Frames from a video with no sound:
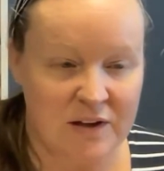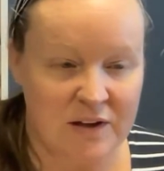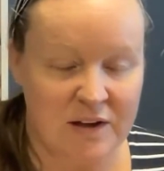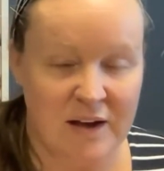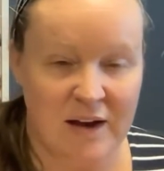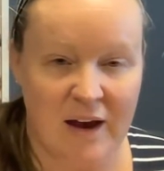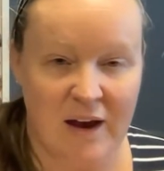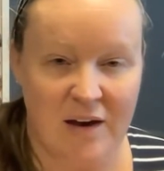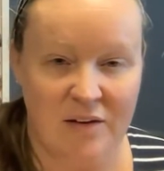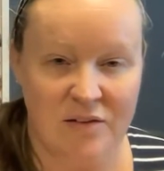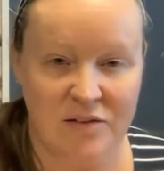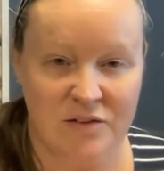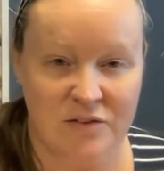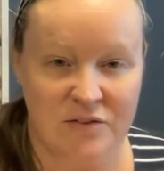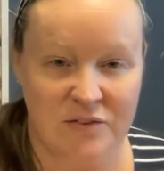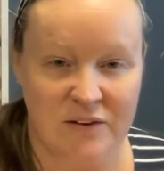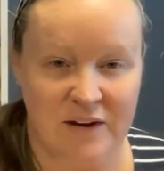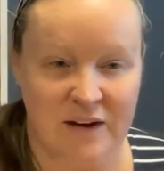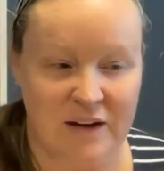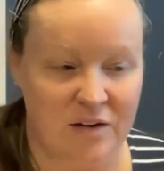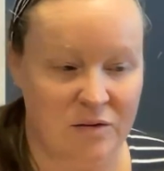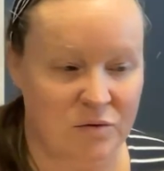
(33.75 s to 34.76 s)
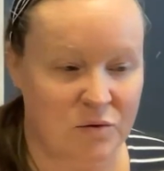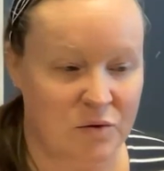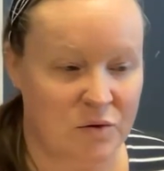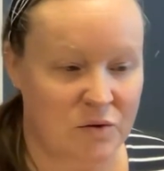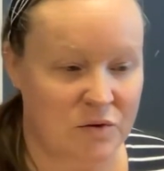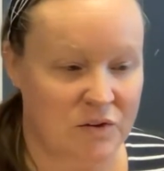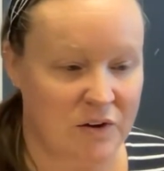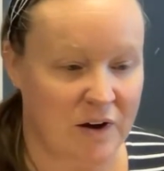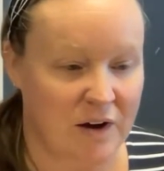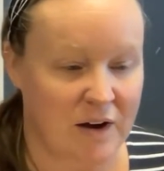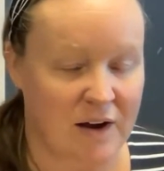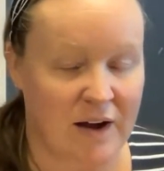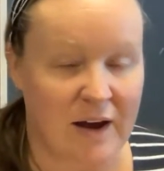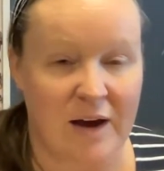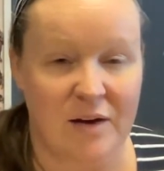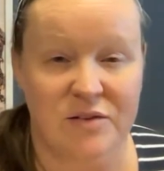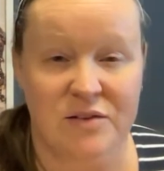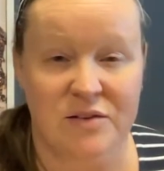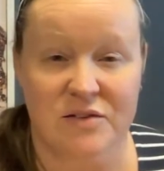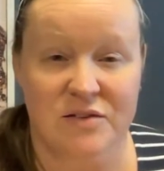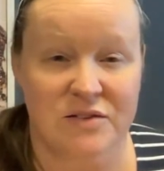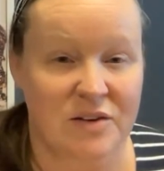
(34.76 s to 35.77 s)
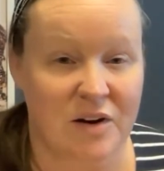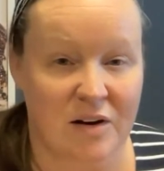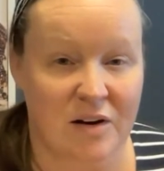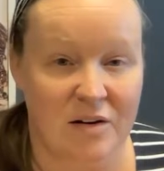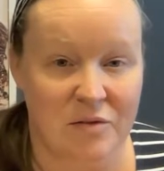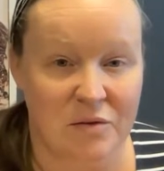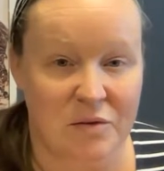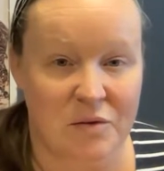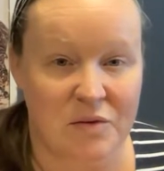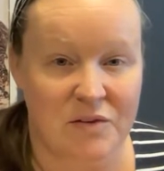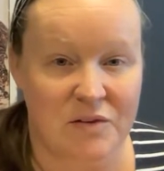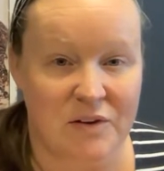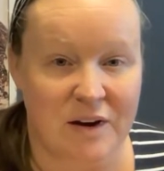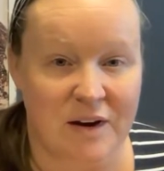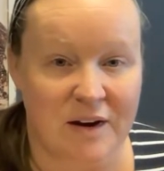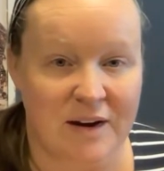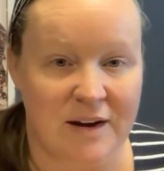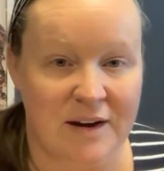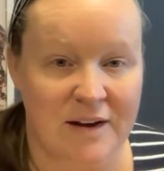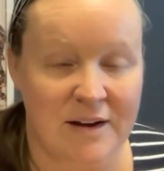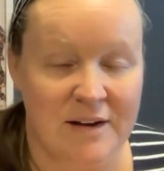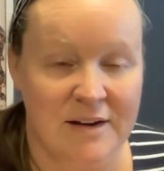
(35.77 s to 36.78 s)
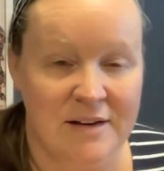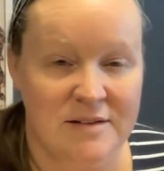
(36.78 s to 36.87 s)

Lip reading: how to feed a raw diet, how to start a raw diet,